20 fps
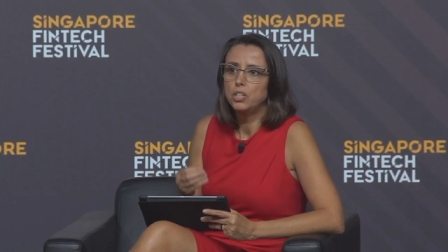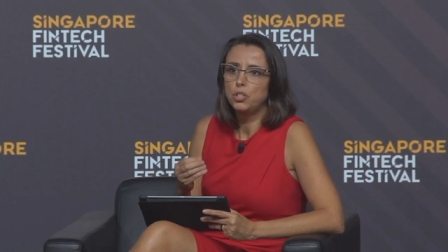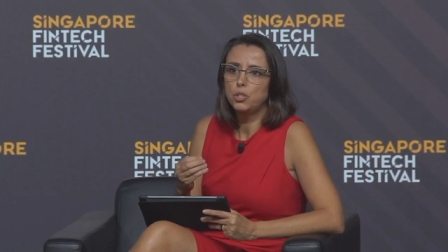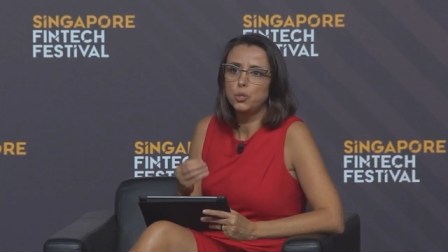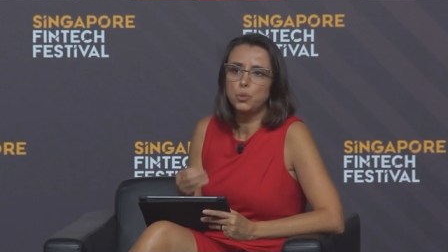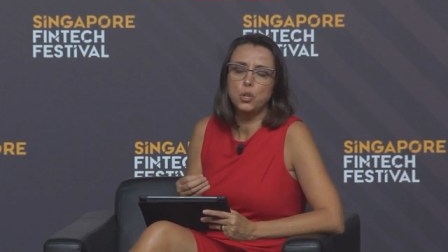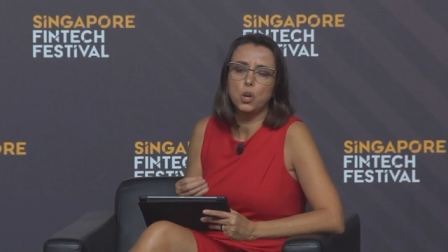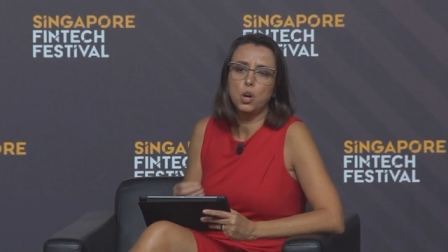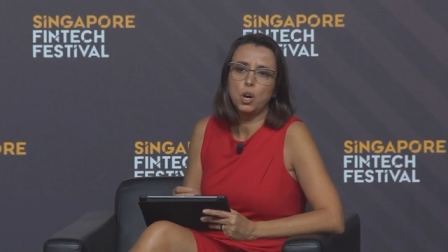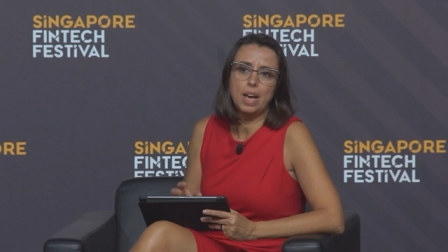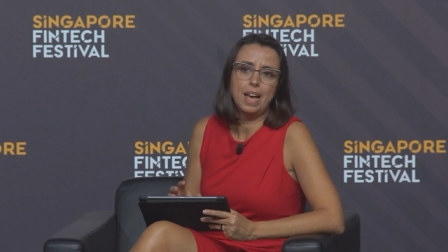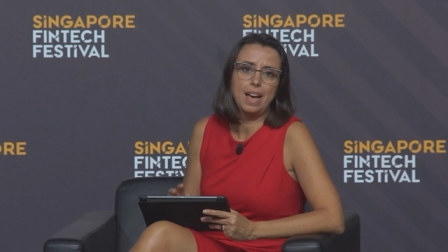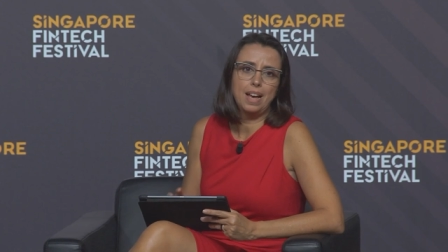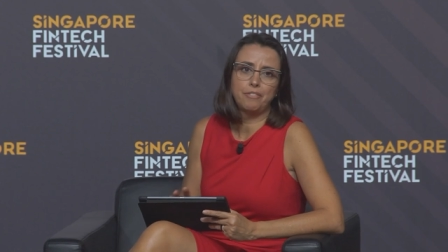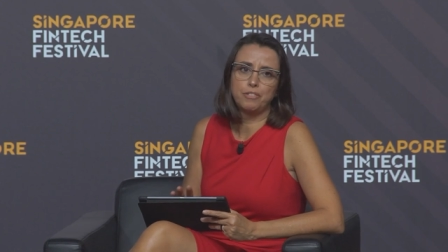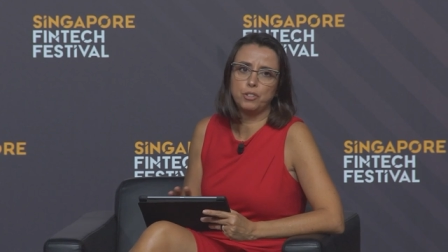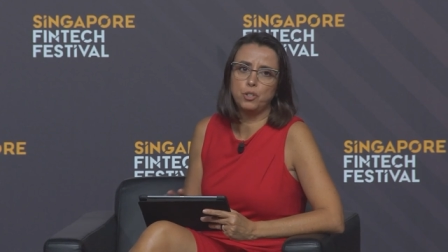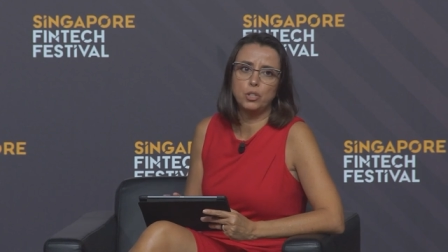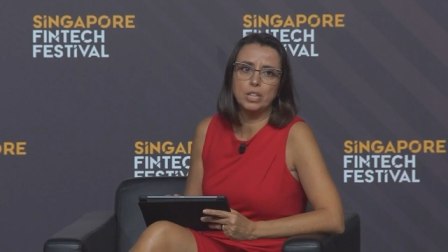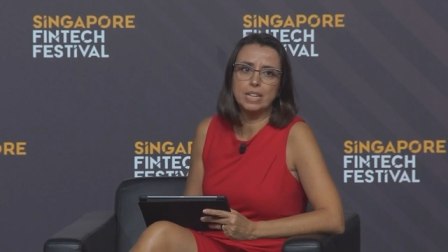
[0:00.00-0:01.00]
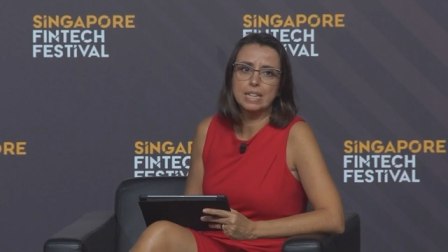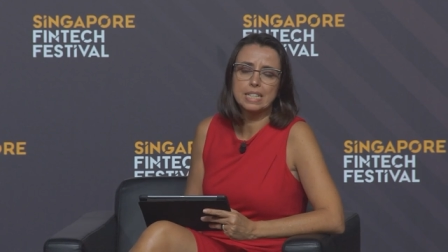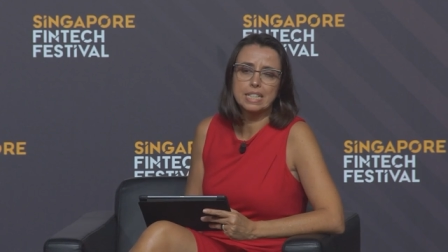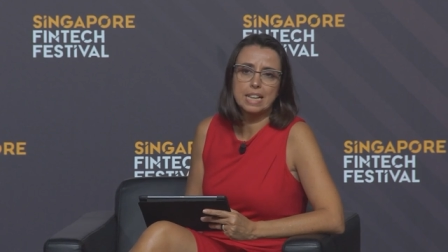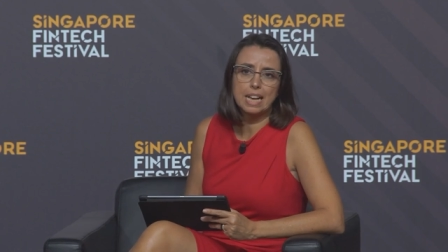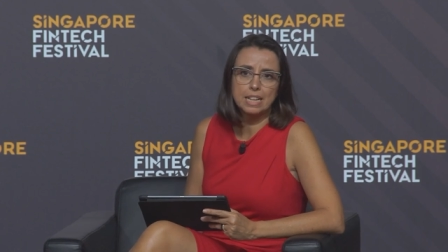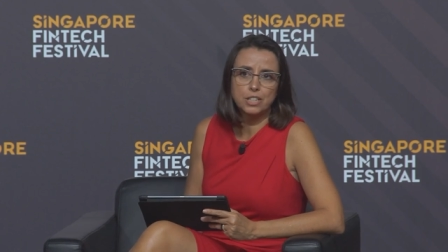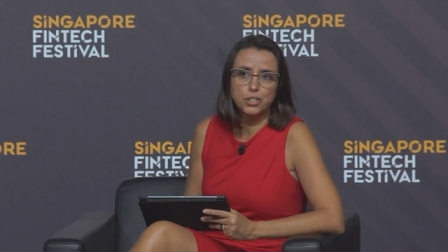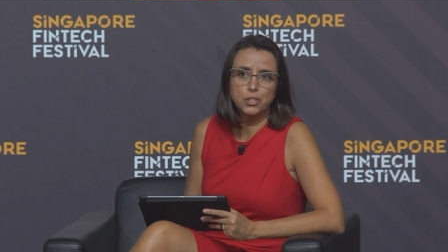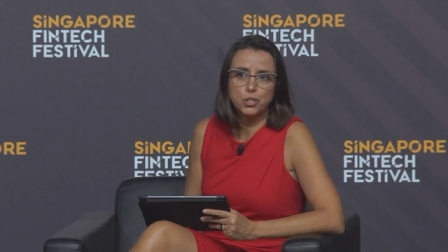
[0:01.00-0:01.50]
do not have good
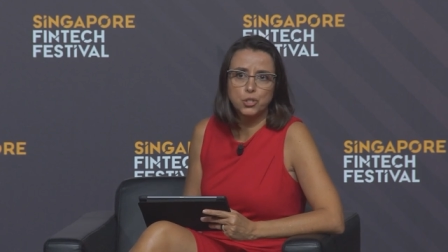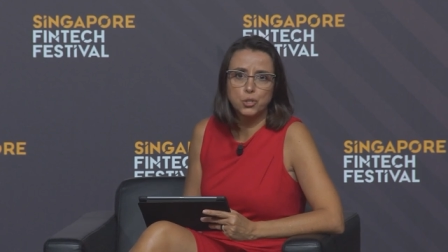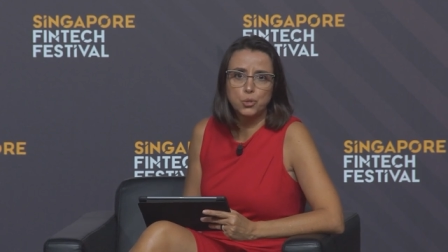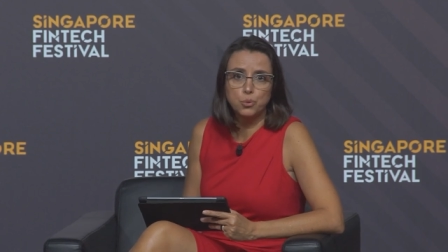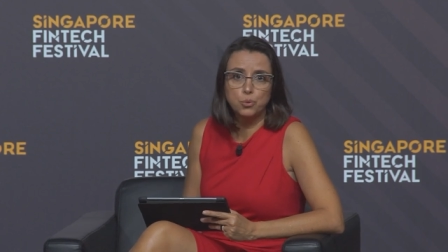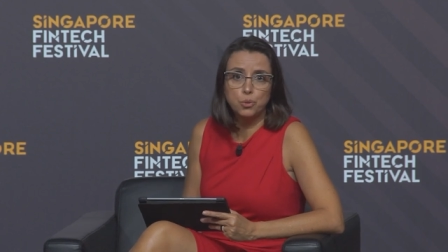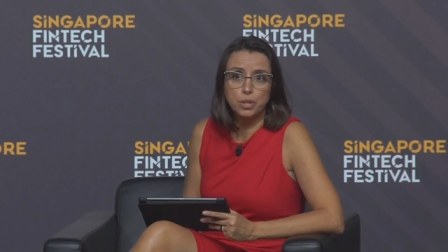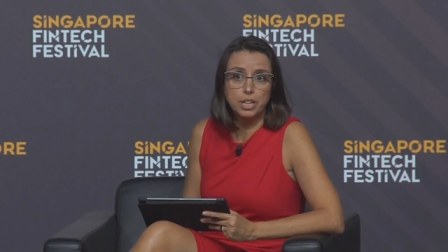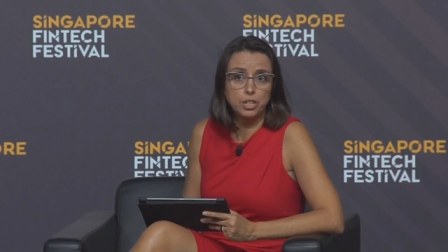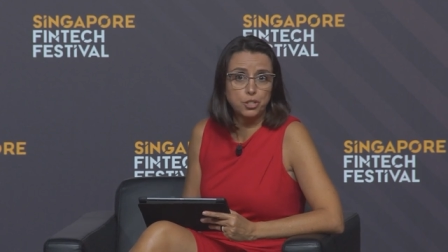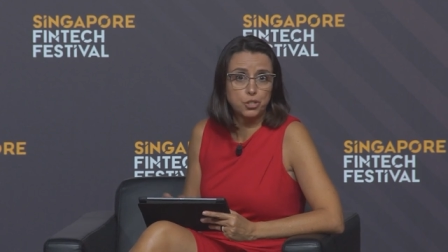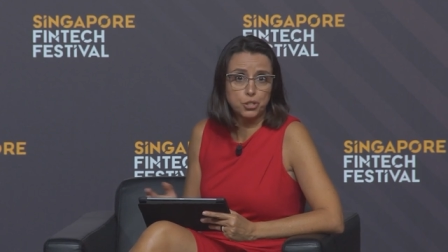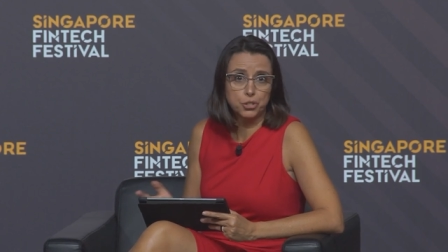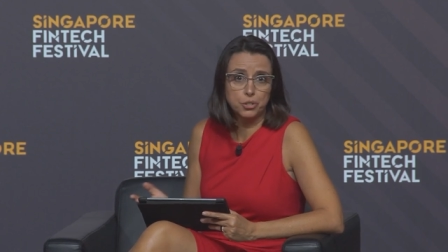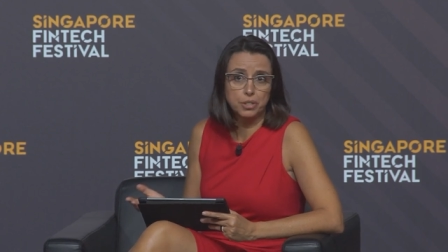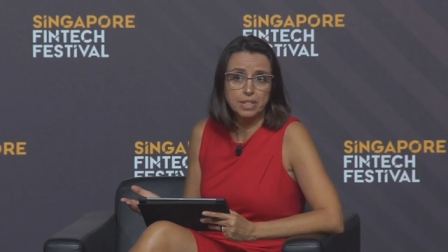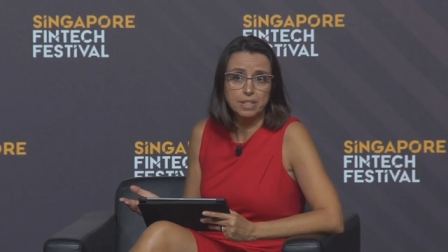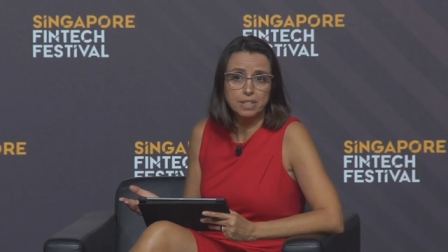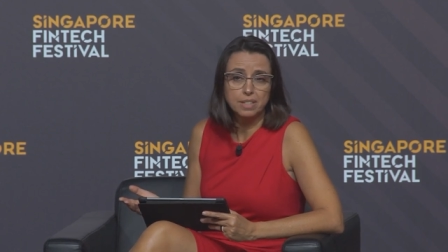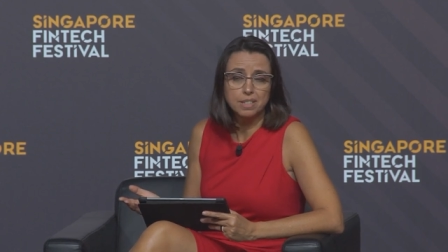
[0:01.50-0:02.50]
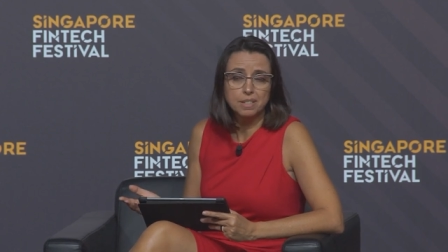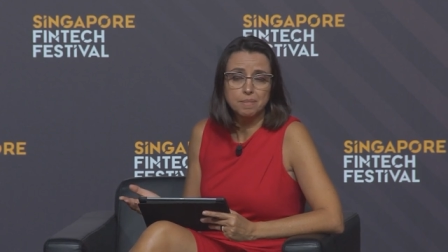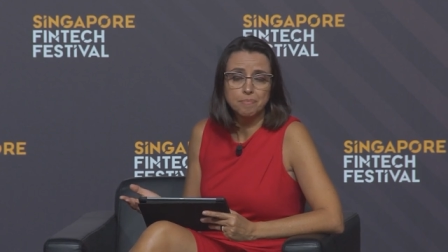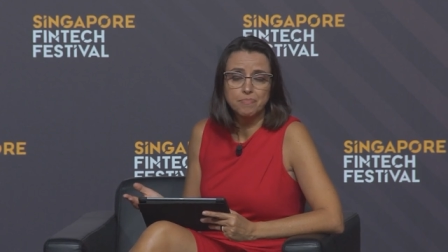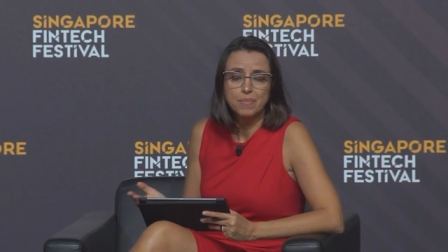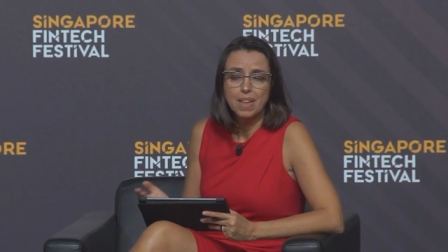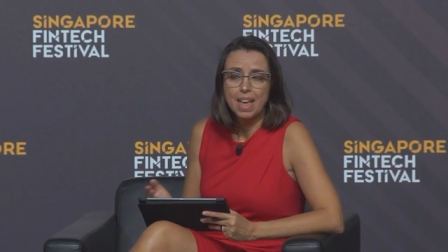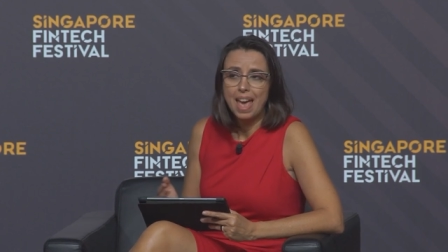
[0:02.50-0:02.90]
access to insurance.